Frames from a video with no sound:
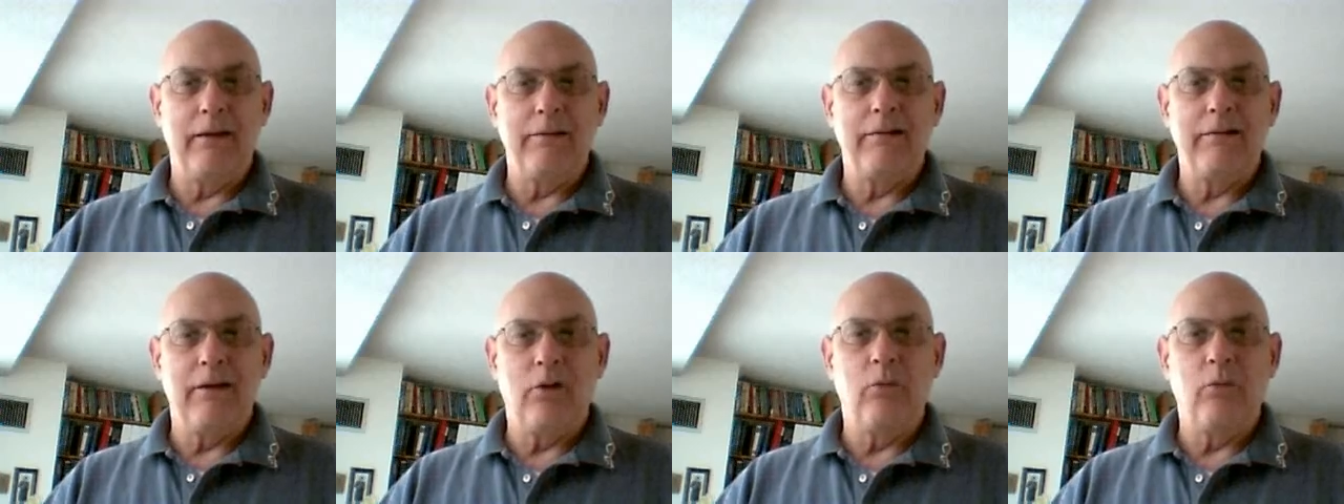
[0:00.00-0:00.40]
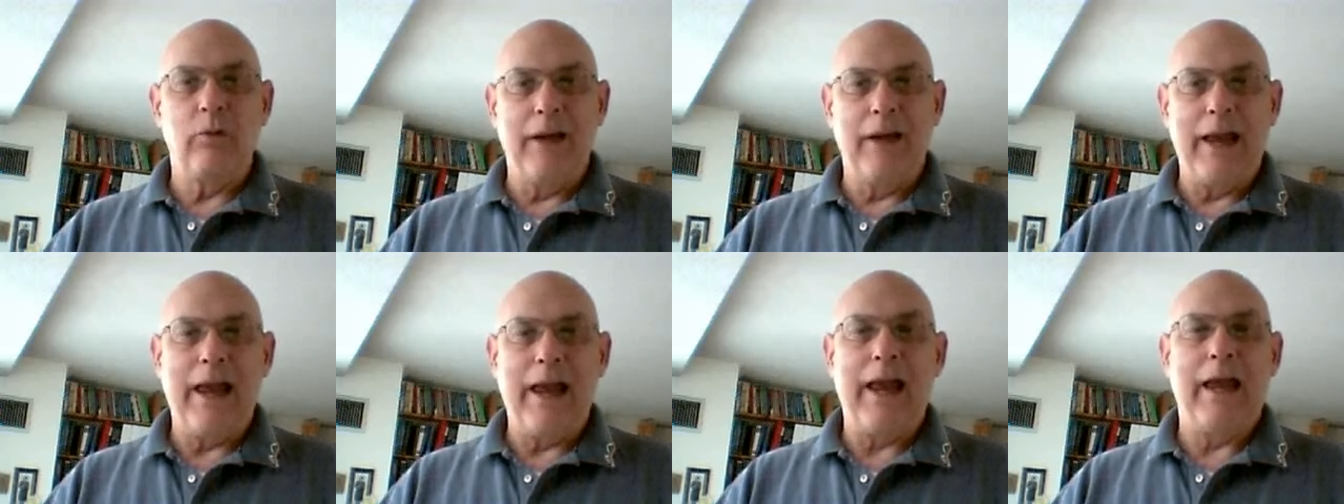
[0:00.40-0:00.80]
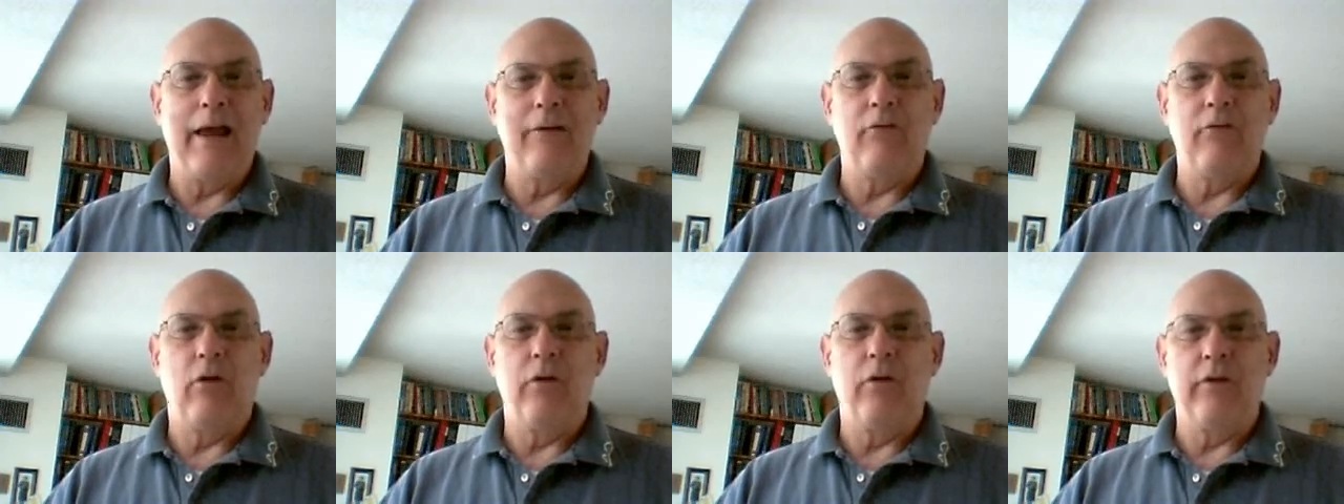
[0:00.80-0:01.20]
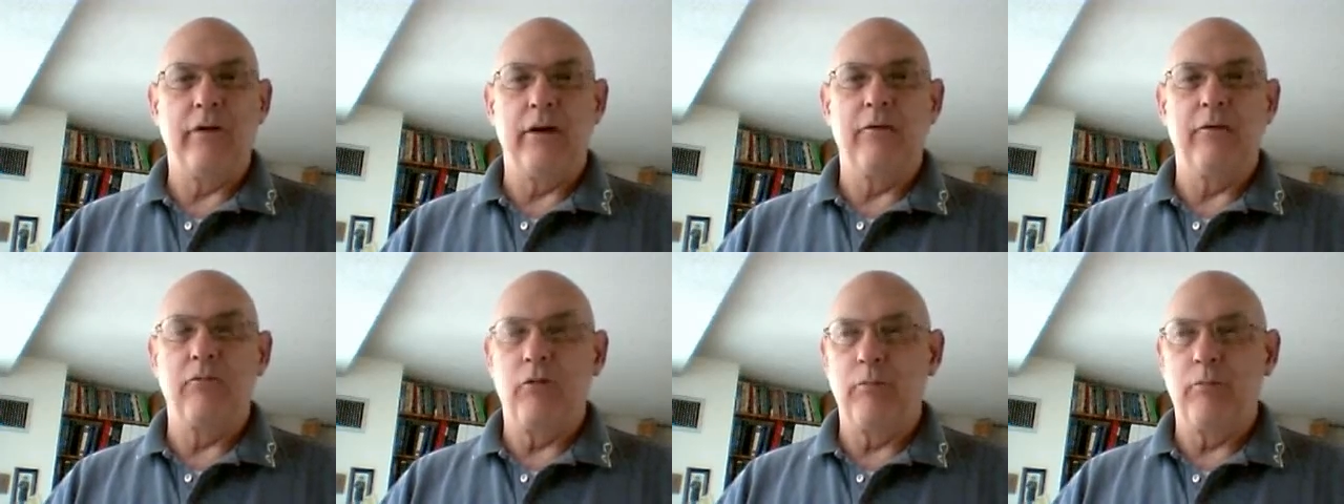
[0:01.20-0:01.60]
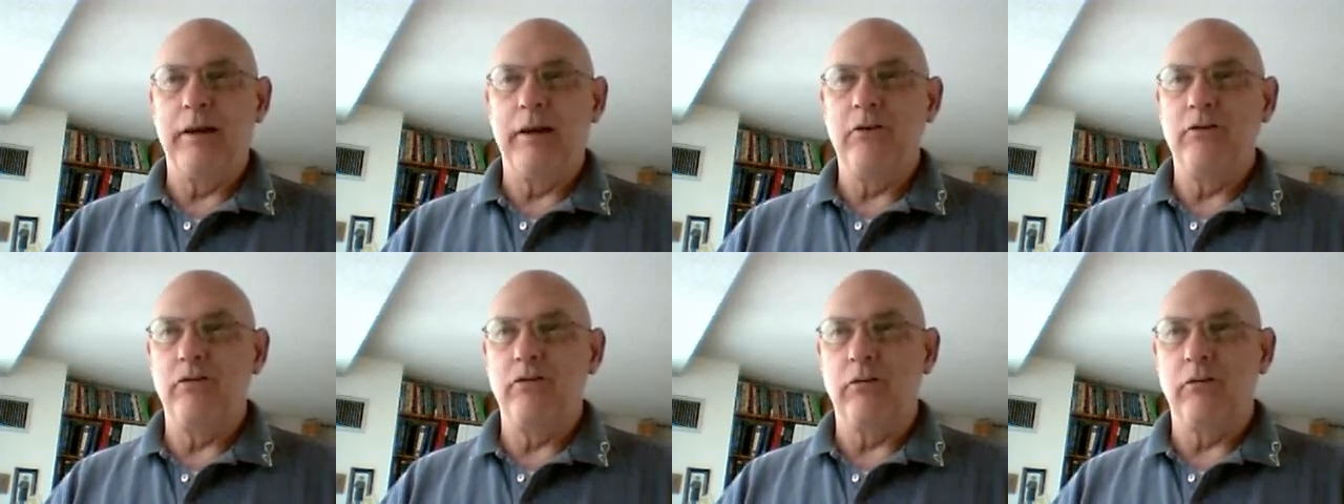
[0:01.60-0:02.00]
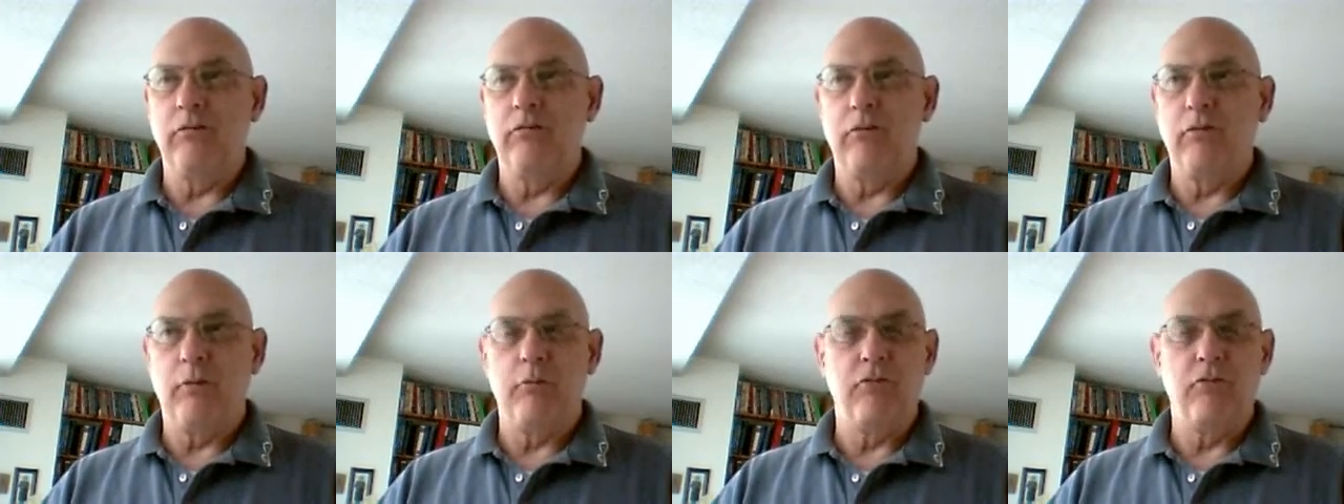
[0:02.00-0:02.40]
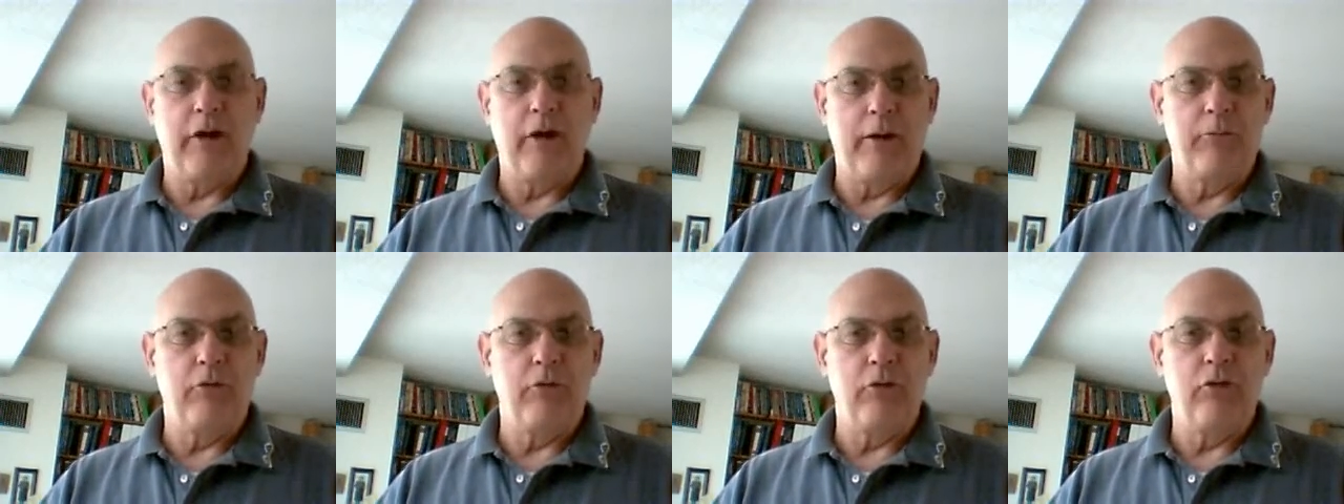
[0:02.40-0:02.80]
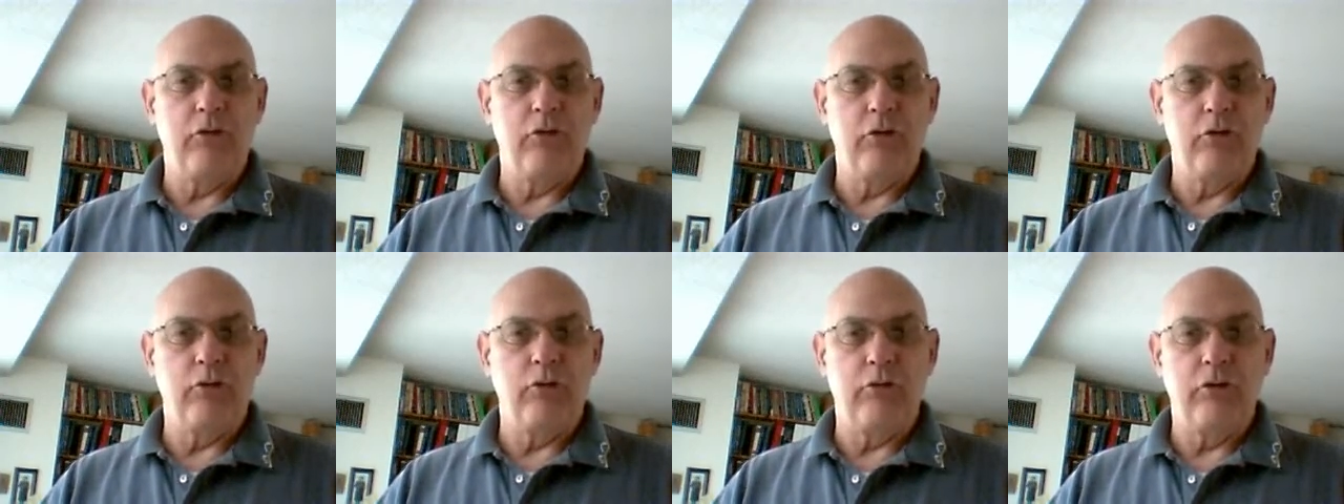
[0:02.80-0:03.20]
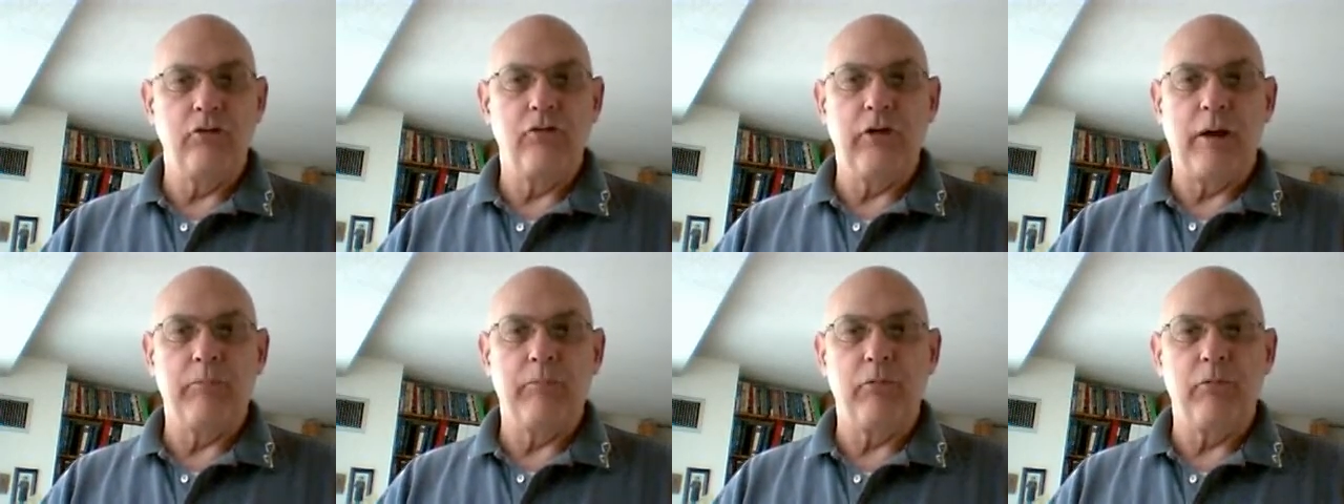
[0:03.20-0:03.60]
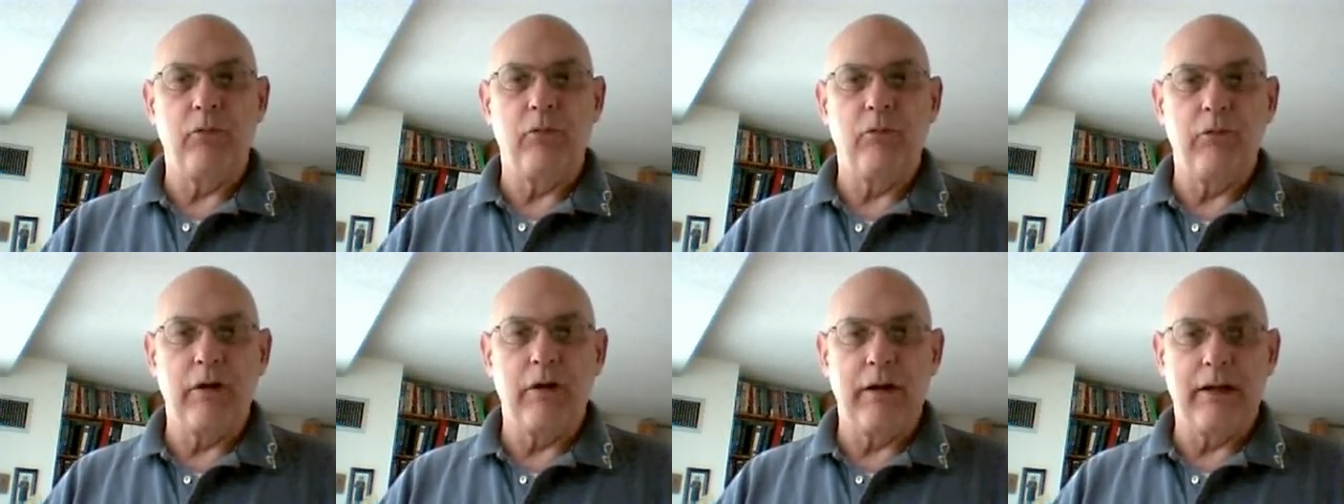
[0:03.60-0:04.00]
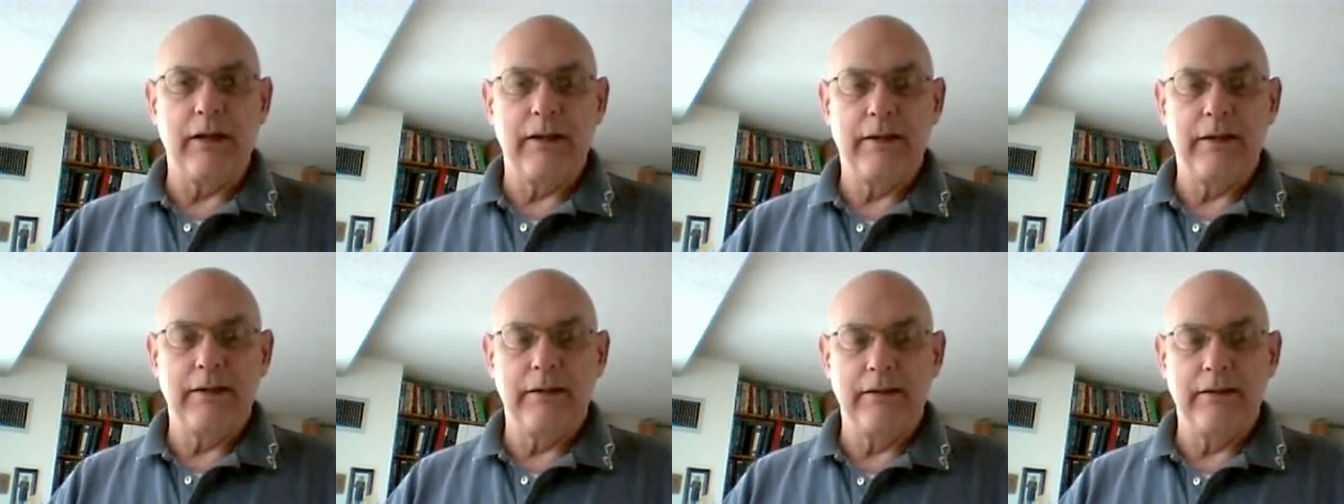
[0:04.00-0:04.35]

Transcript: until we have all the information from Chapter 2 and Chapter 3.